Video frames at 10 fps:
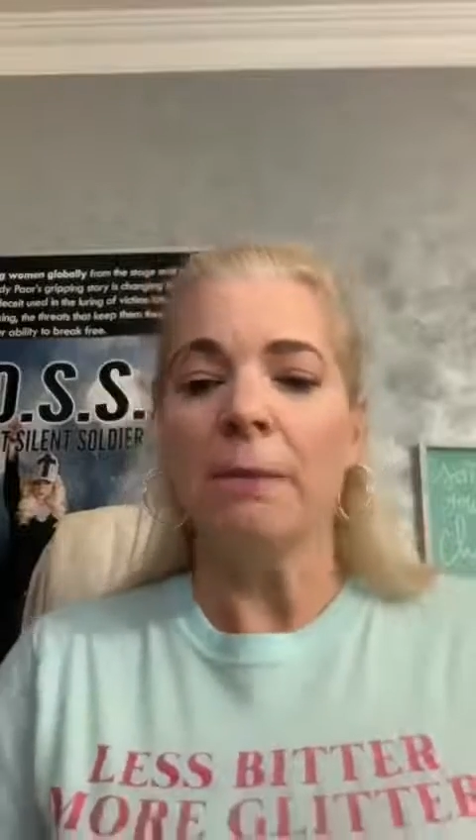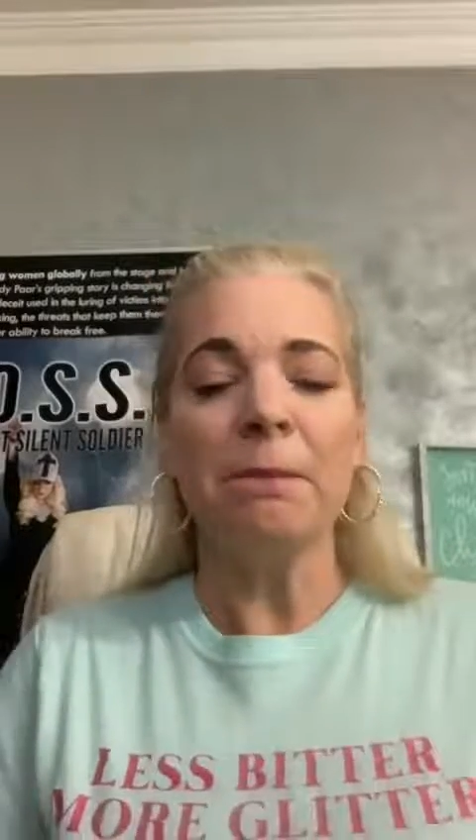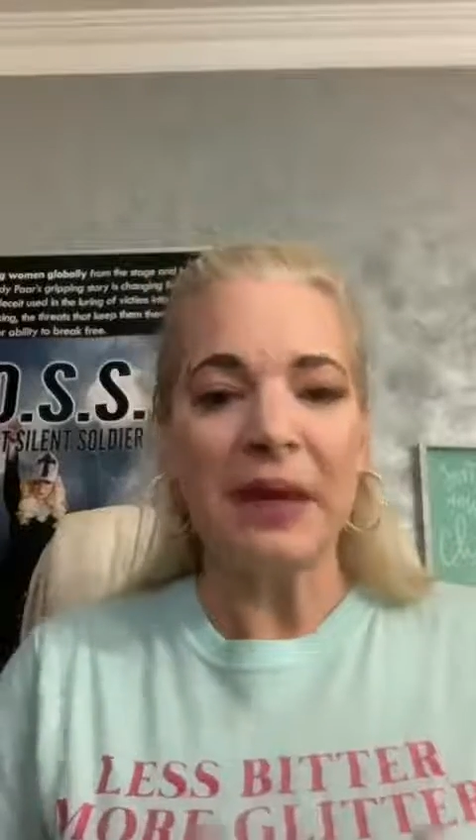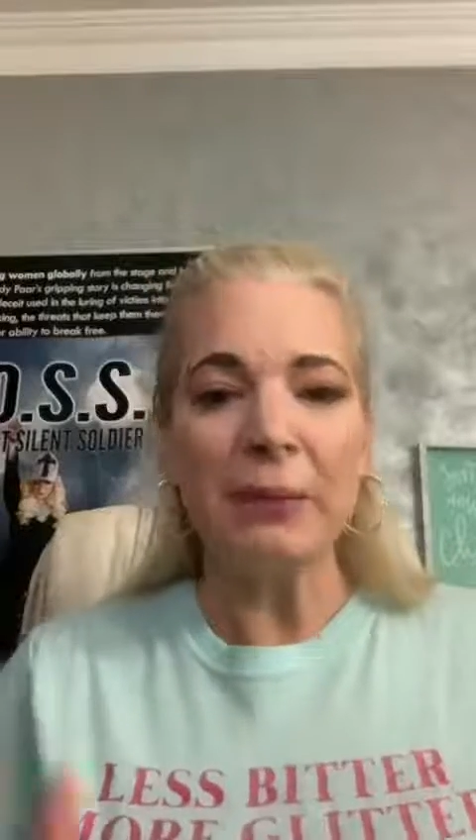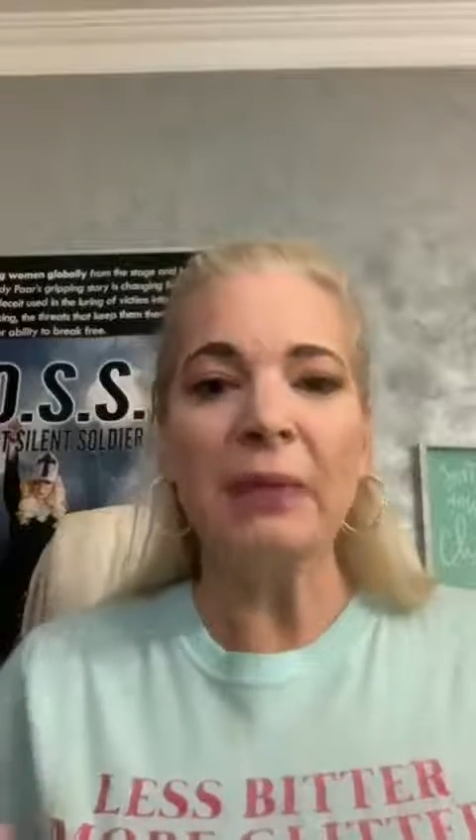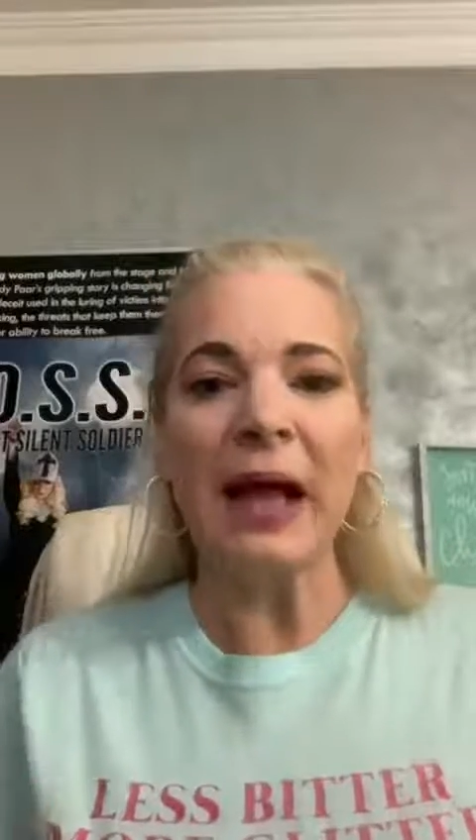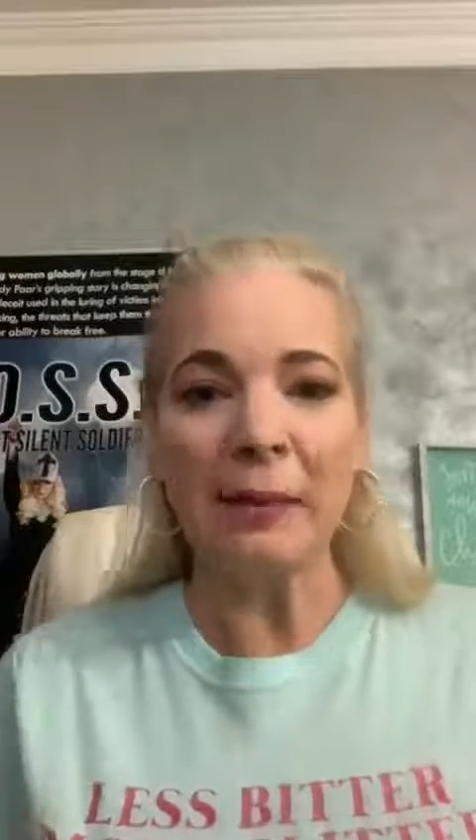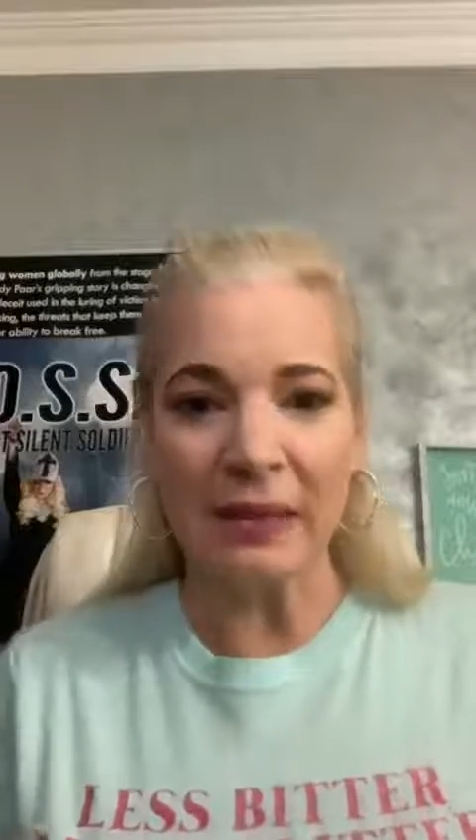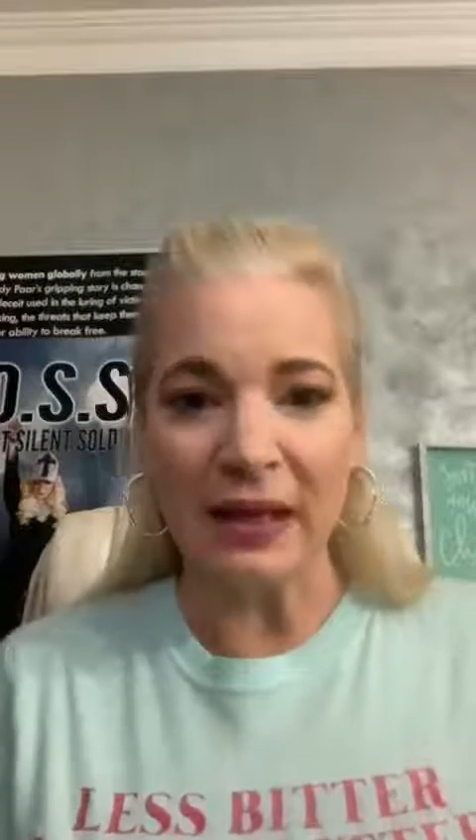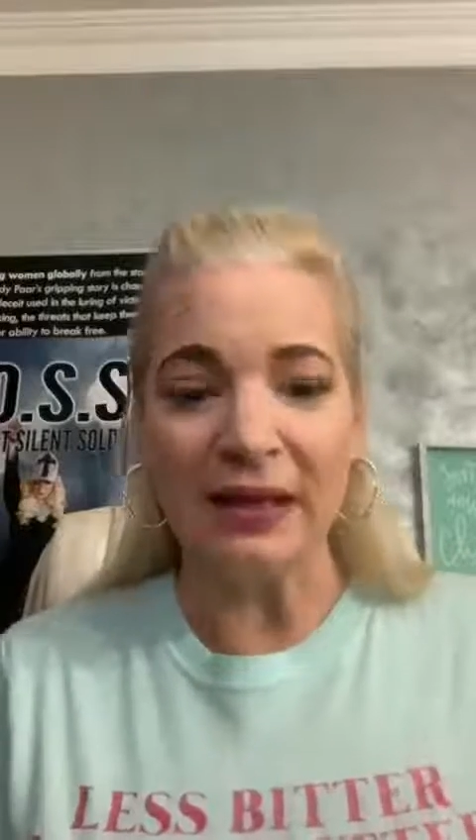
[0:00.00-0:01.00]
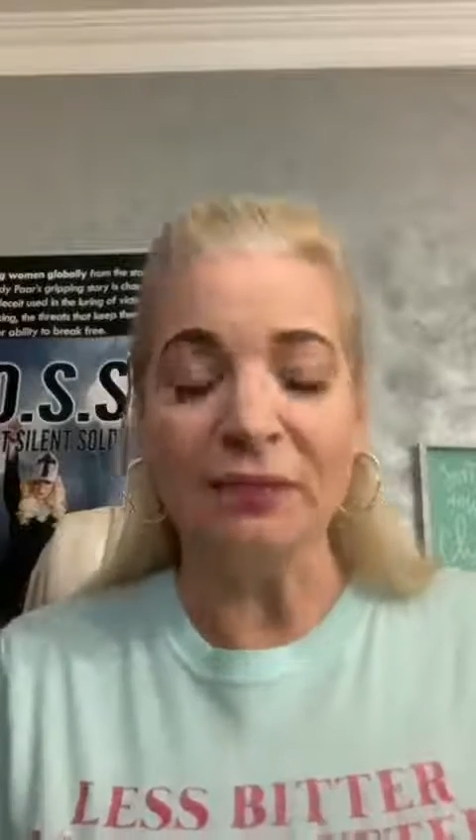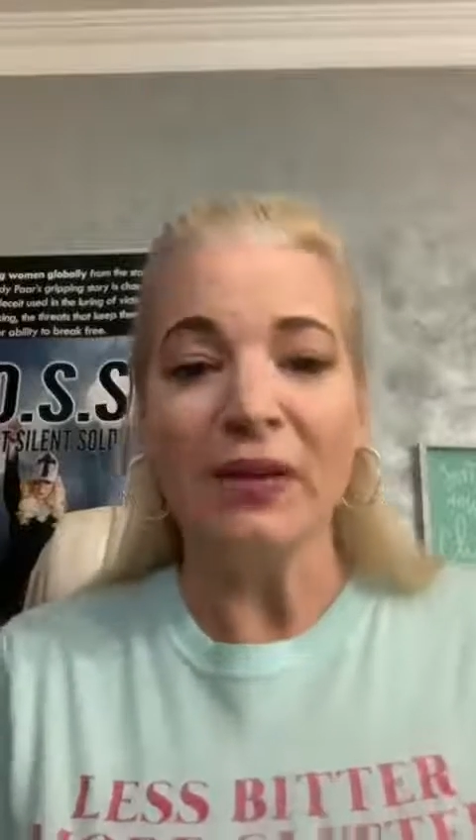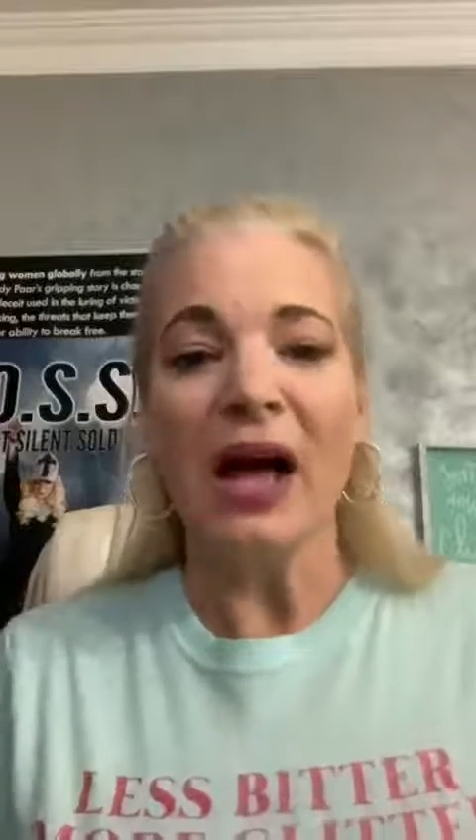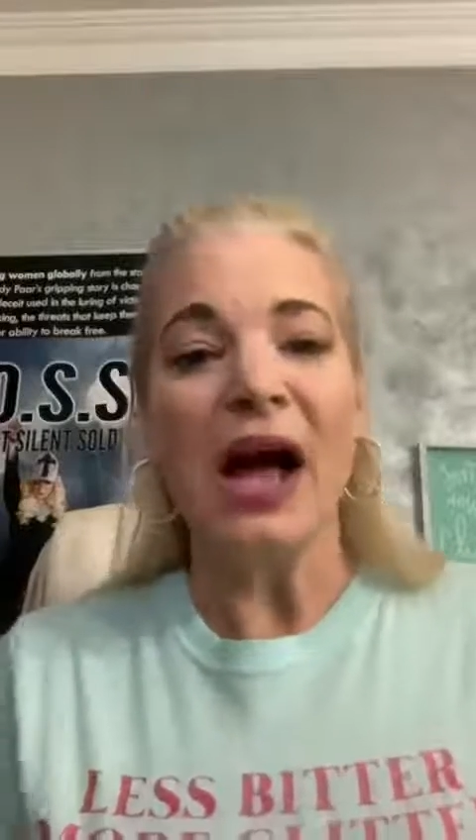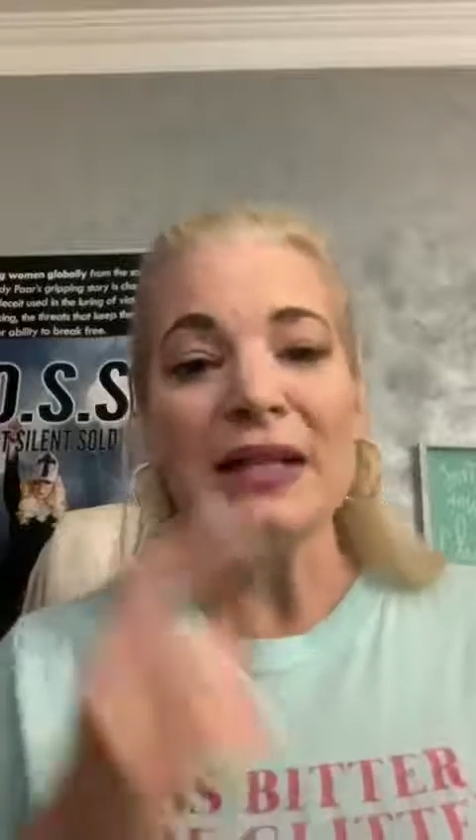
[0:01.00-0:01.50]
big black men
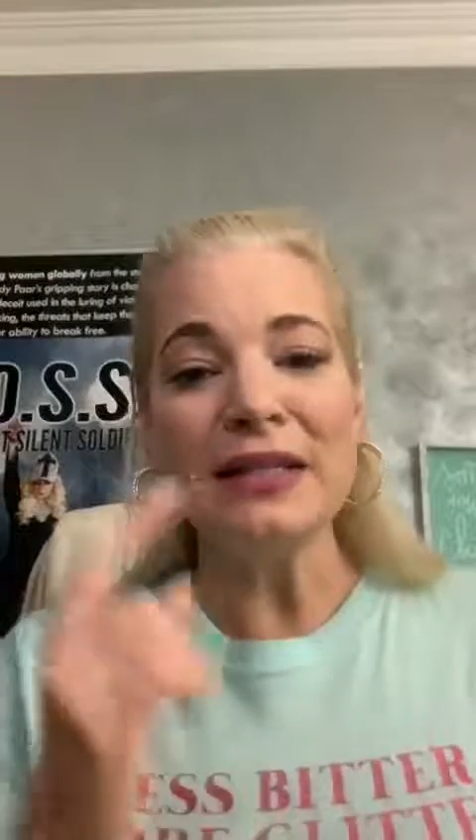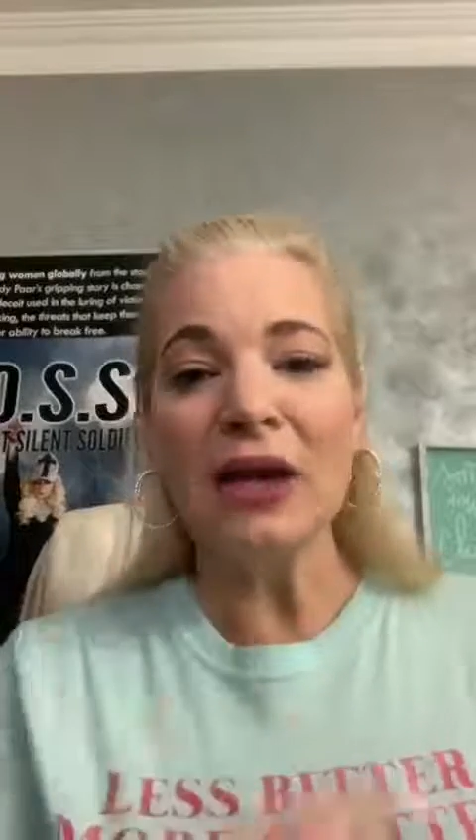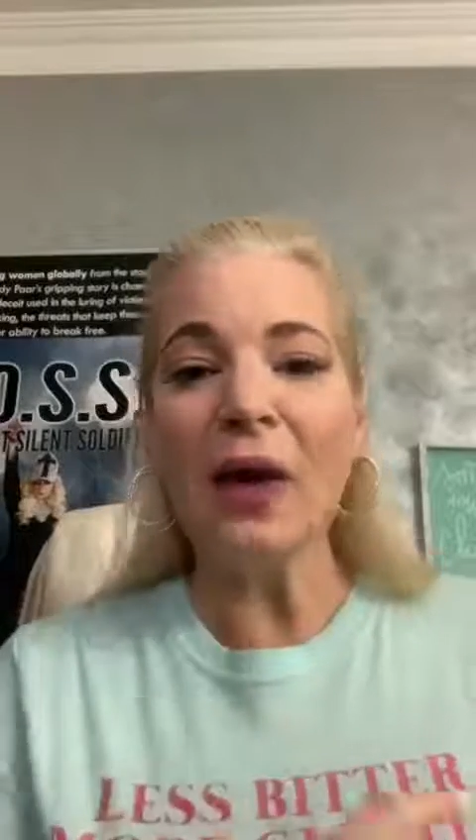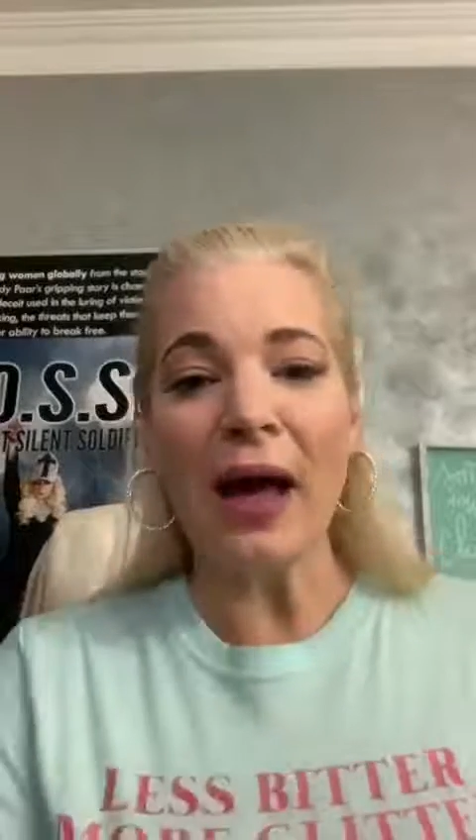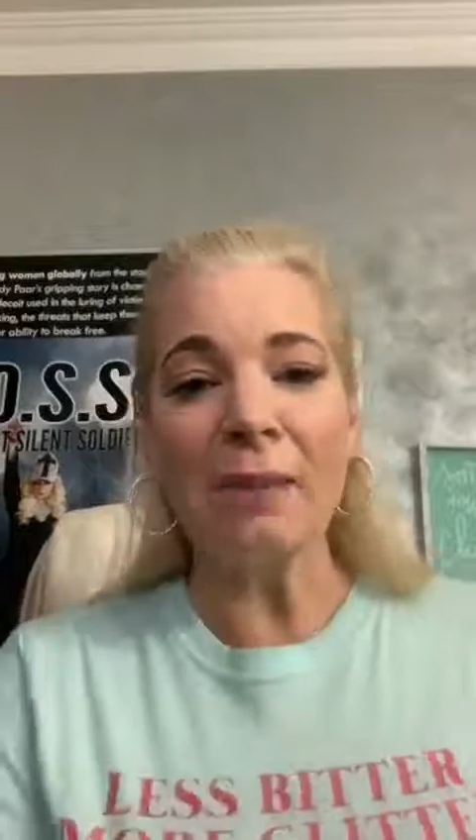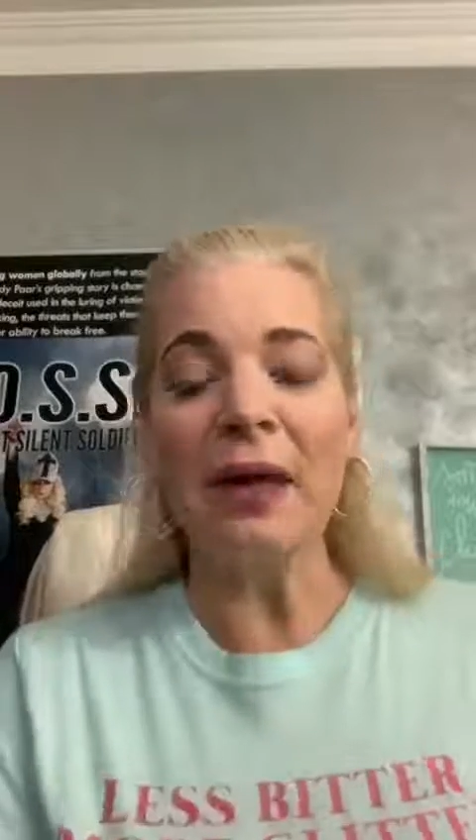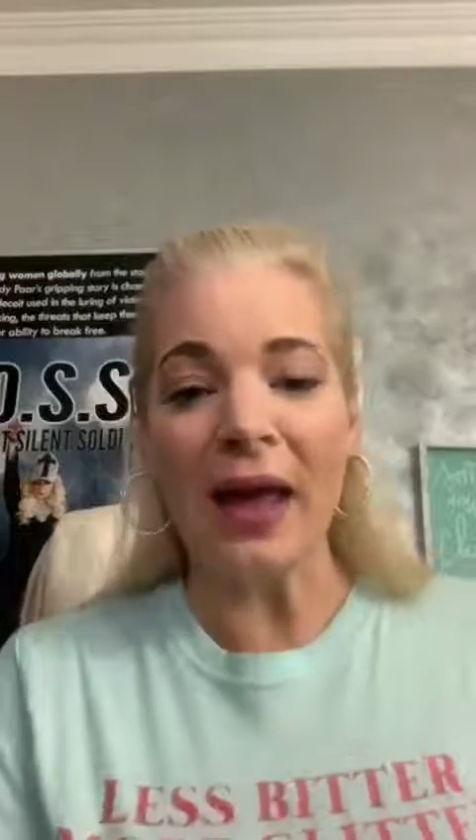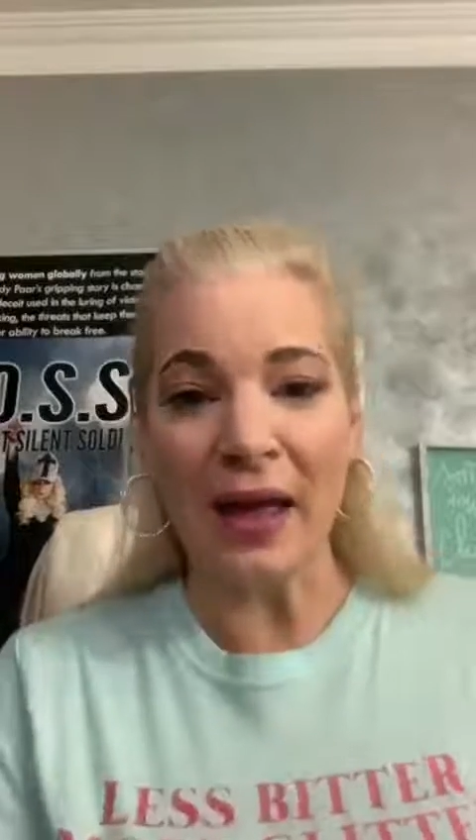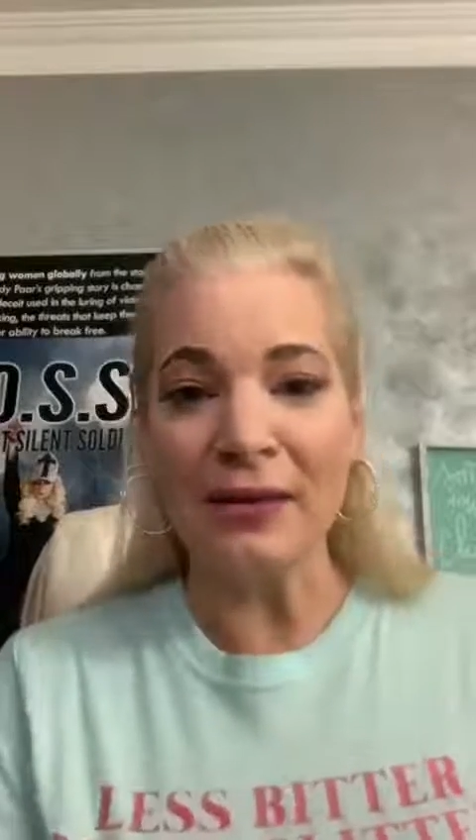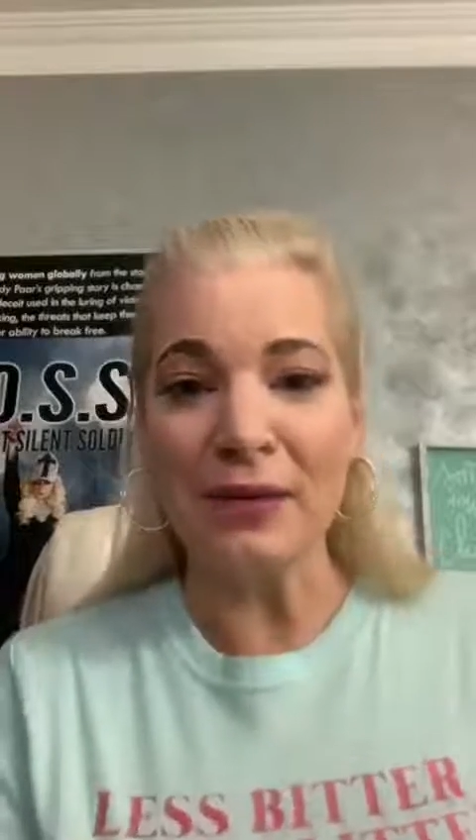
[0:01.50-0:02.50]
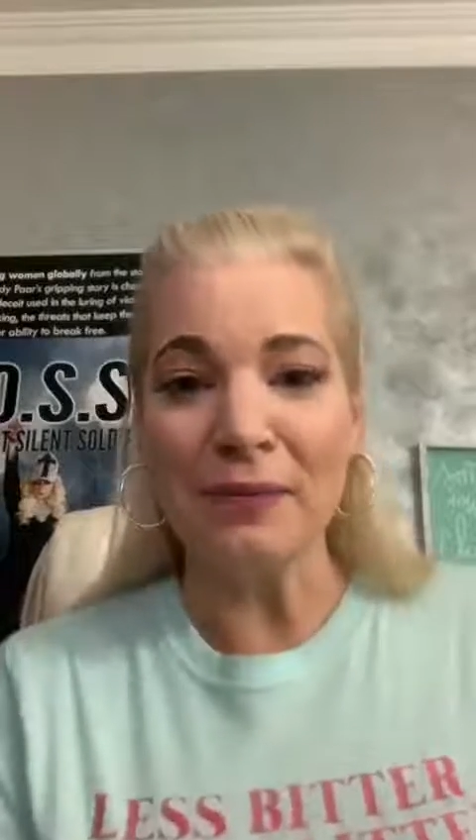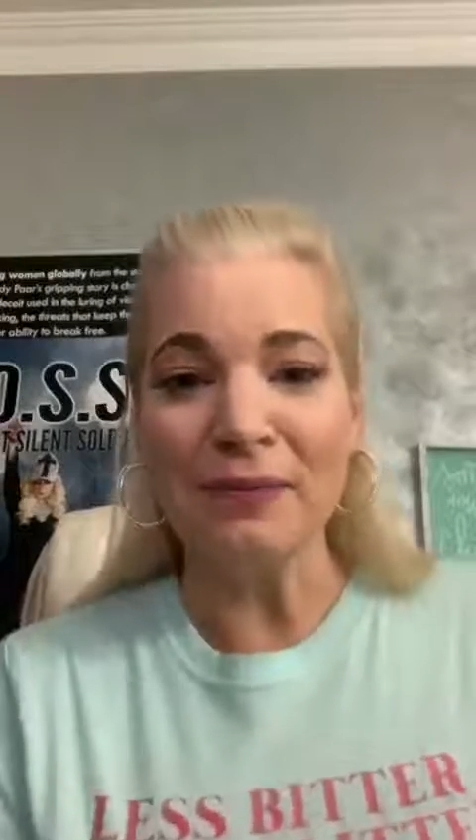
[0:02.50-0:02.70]
until I met